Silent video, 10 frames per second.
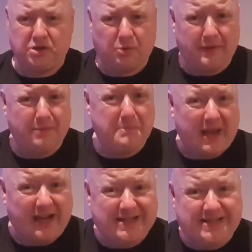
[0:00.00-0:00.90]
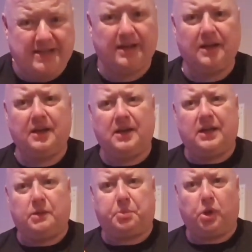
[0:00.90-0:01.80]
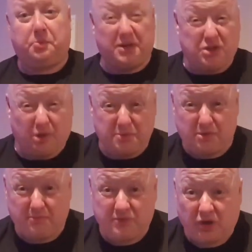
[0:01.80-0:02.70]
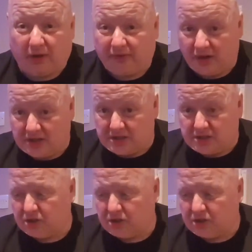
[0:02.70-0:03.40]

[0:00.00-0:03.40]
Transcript: So when they're mixed, the propane stops them sort of freezing.